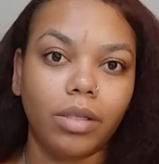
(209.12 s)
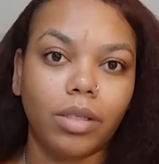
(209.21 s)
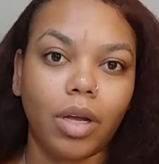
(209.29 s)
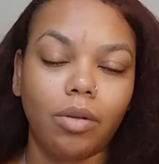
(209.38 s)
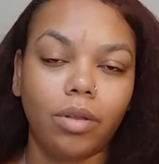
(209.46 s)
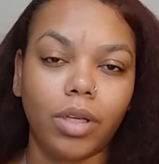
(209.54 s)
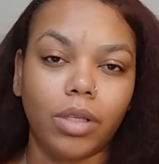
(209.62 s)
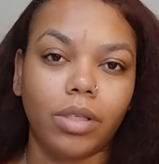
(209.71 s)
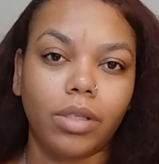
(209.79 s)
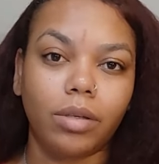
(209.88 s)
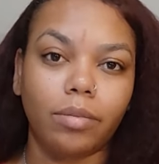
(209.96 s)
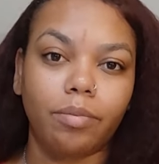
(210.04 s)

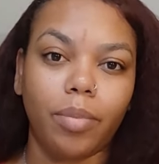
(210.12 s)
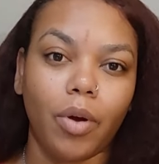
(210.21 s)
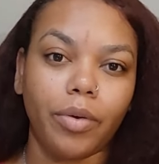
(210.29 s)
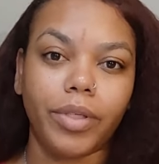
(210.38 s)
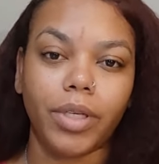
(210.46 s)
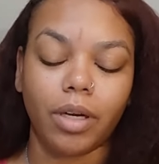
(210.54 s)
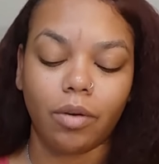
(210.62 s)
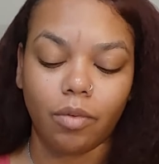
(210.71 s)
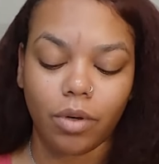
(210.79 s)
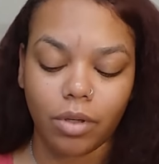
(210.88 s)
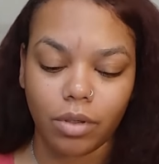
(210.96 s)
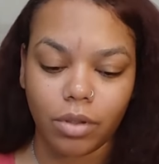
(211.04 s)
sewless ponytail.
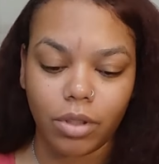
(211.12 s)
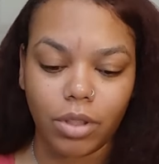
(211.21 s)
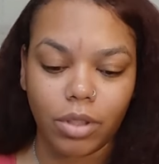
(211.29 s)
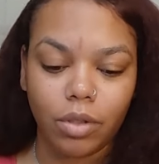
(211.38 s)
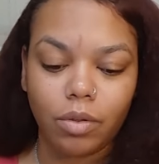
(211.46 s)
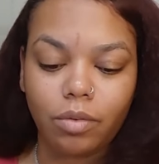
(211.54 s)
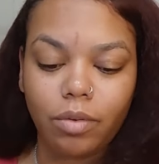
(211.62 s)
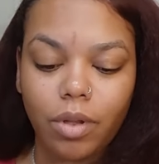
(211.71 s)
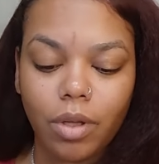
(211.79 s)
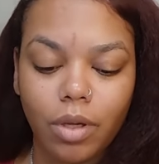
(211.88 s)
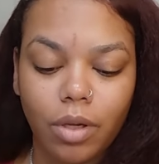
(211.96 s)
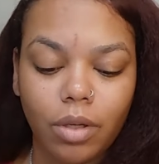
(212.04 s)
We're gonna do
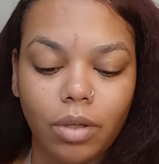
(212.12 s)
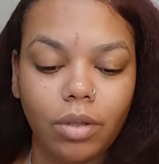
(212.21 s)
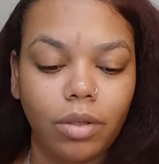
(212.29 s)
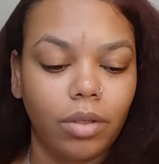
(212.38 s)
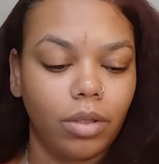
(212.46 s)
the,